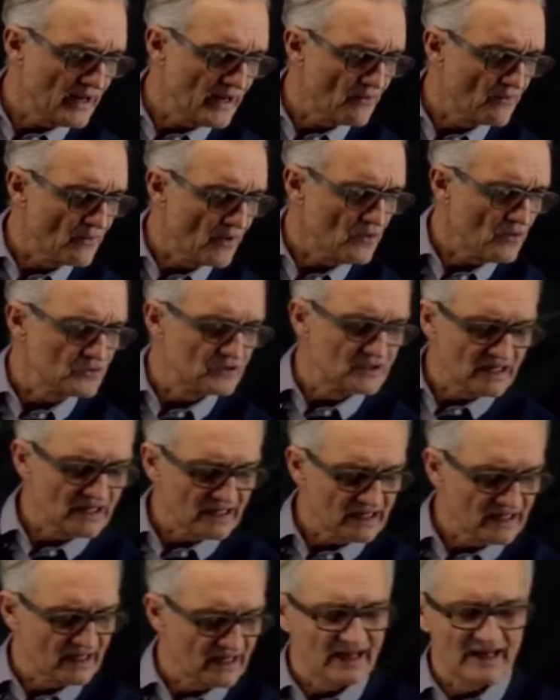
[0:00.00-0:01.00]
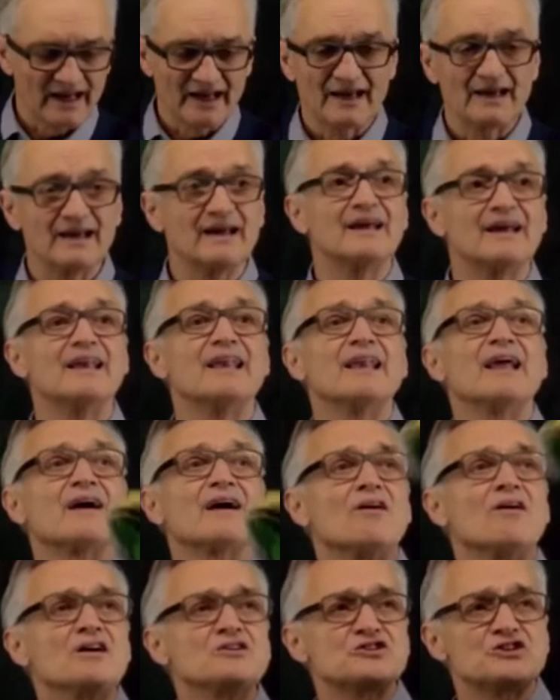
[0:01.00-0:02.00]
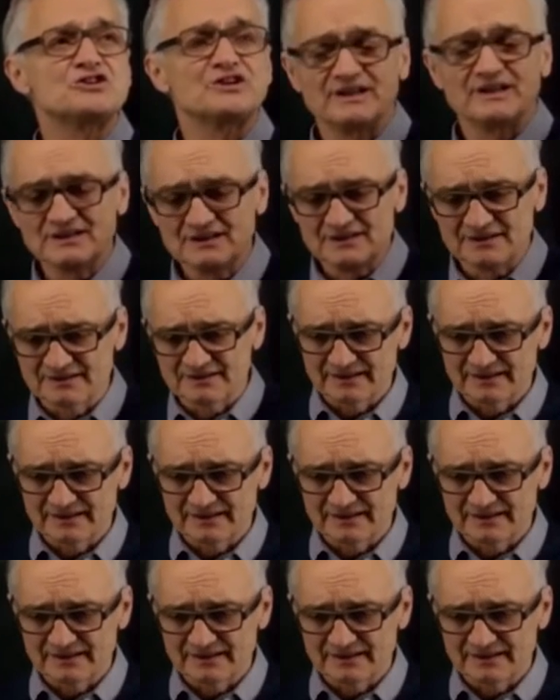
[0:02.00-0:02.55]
I wrote the Lagrangian,